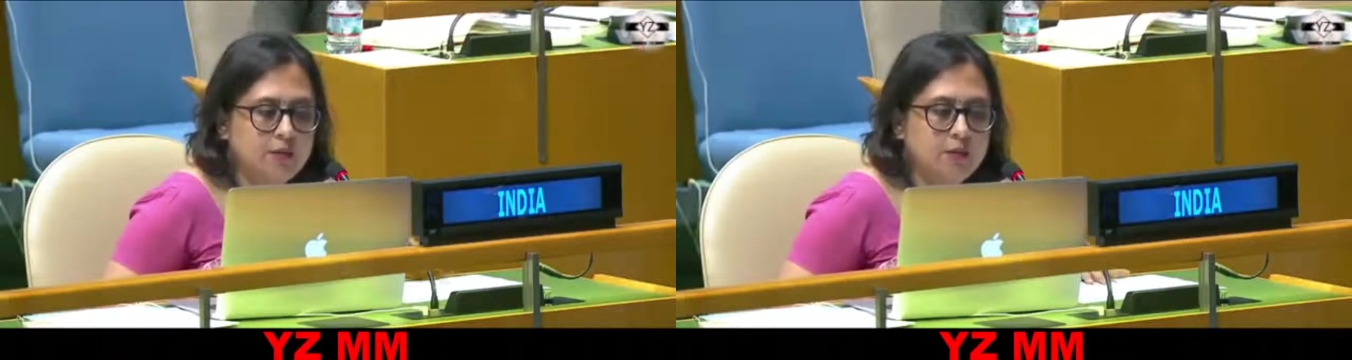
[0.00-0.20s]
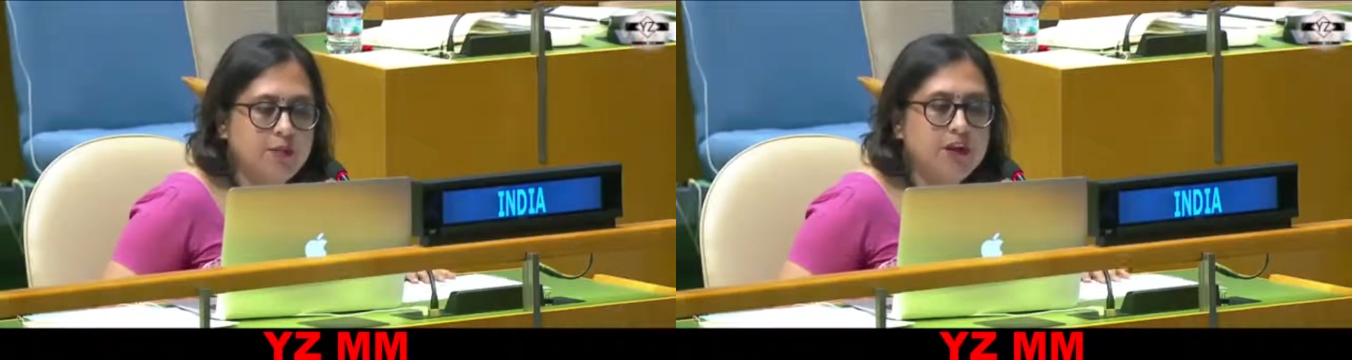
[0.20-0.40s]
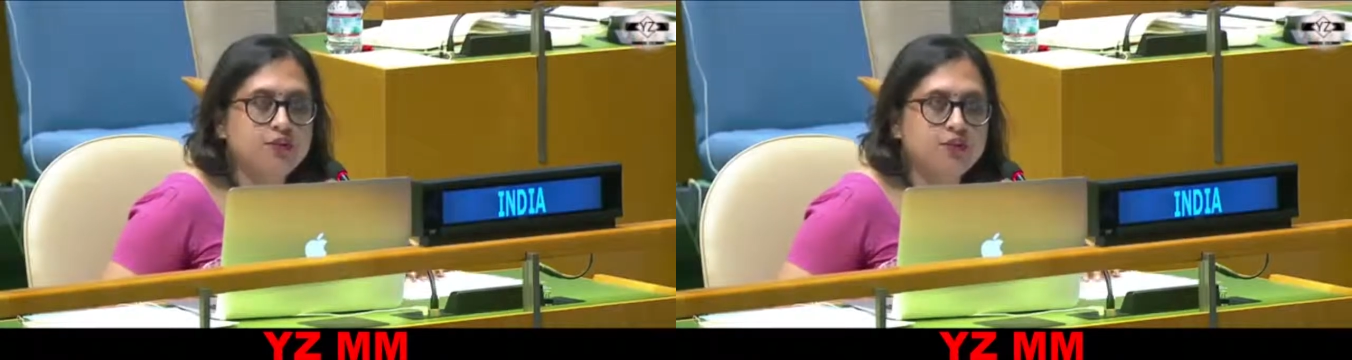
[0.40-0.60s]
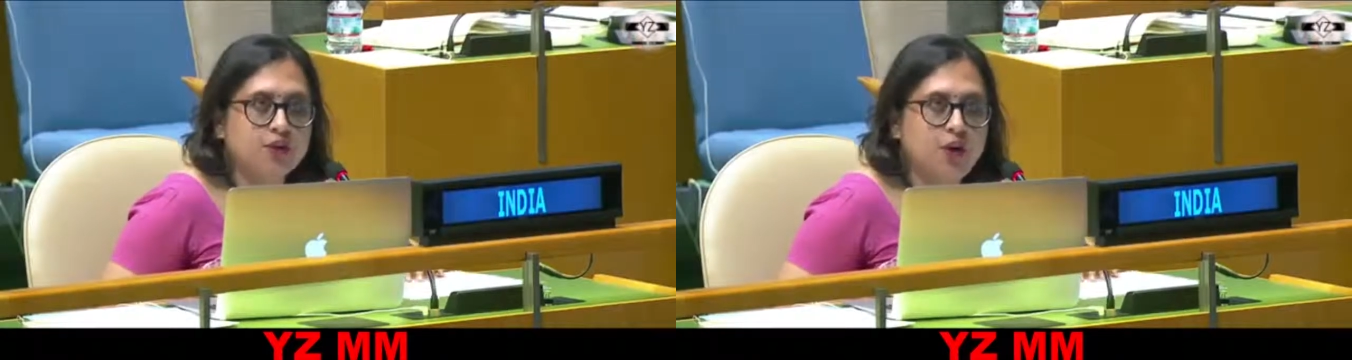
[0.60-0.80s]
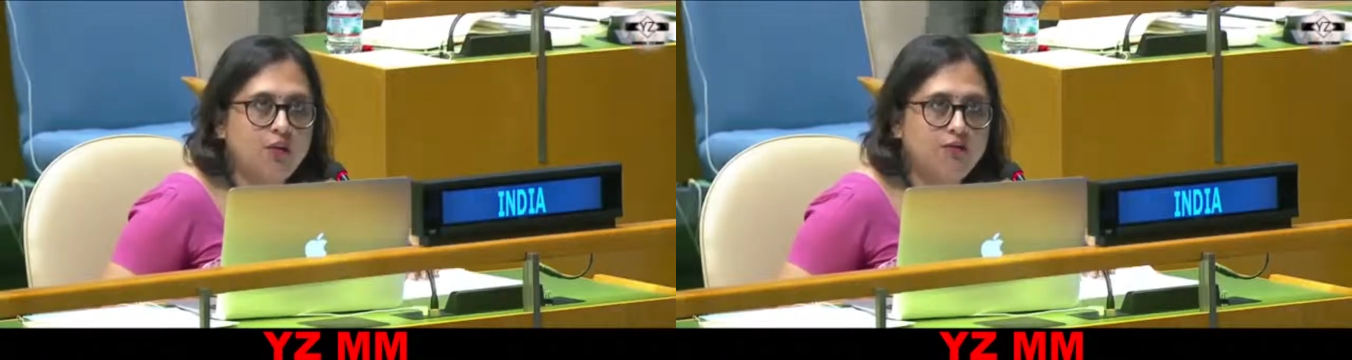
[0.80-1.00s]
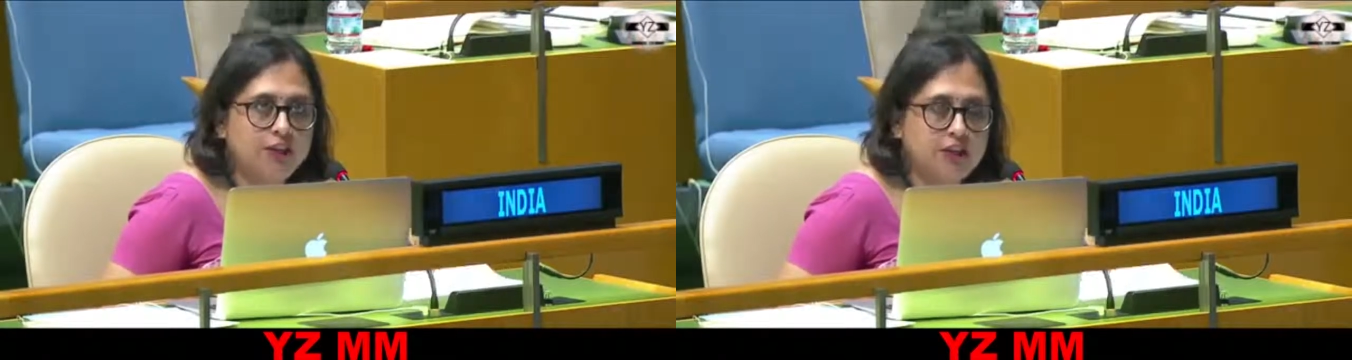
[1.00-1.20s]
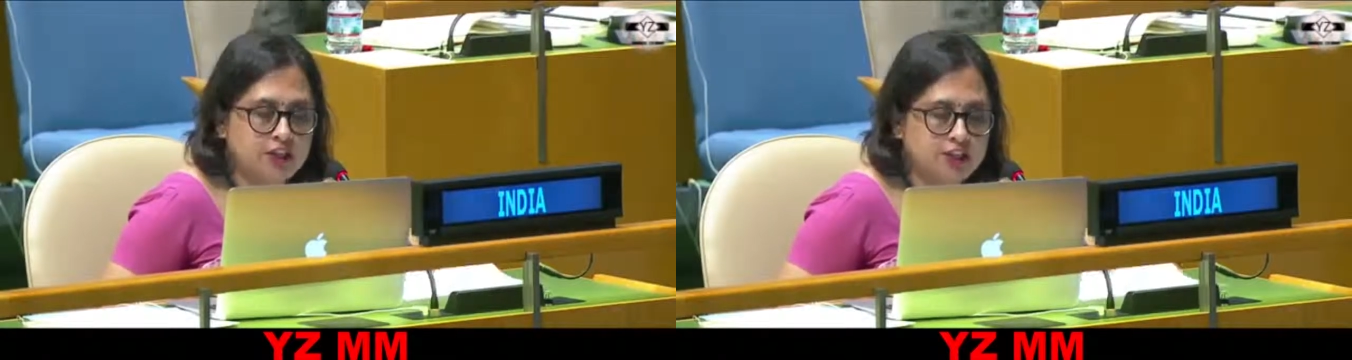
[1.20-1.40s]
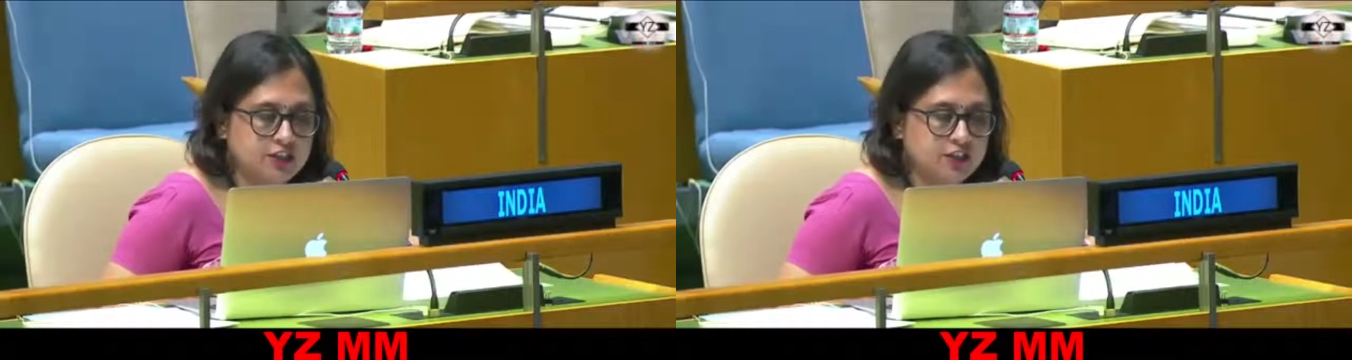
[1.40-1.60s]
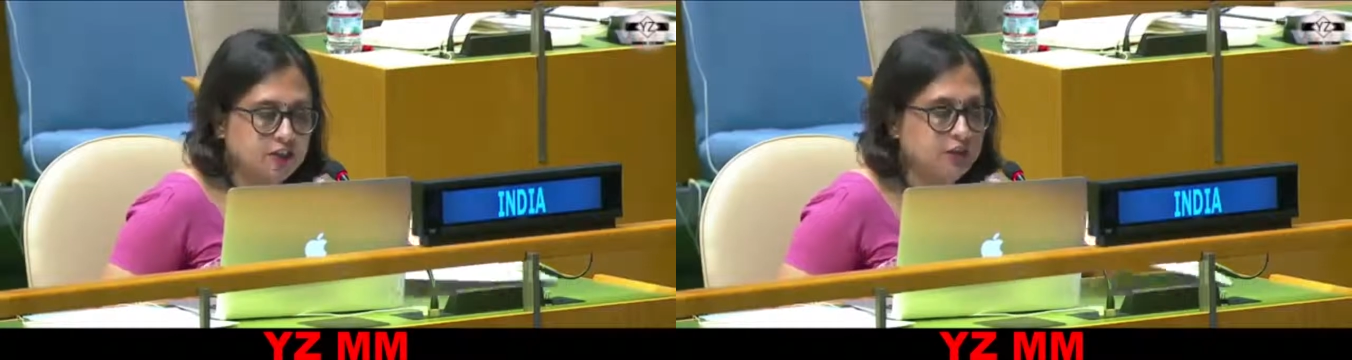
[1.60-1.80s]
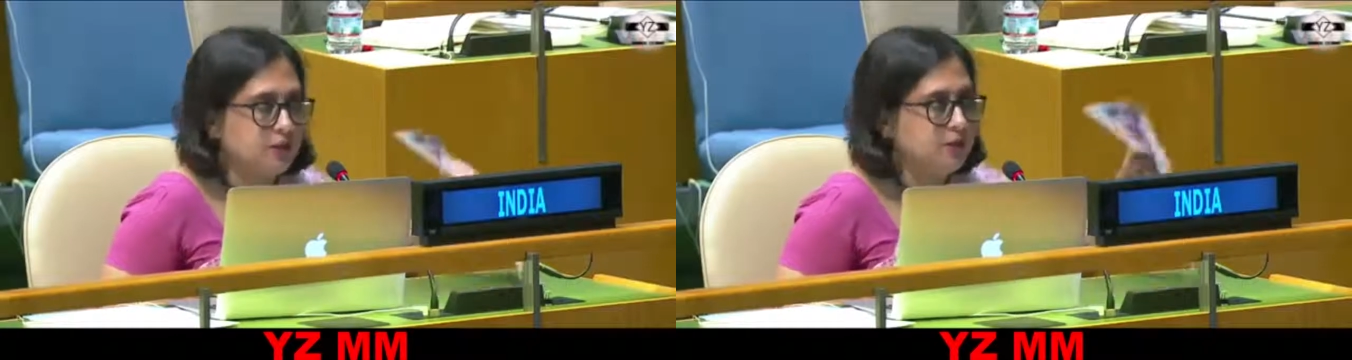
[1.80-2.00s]
up a picture of an injured
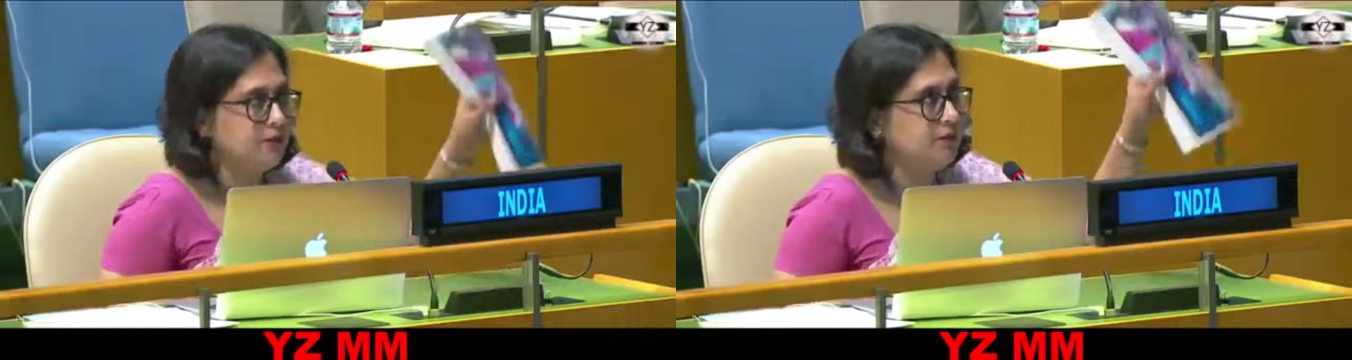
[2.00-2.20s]
girl.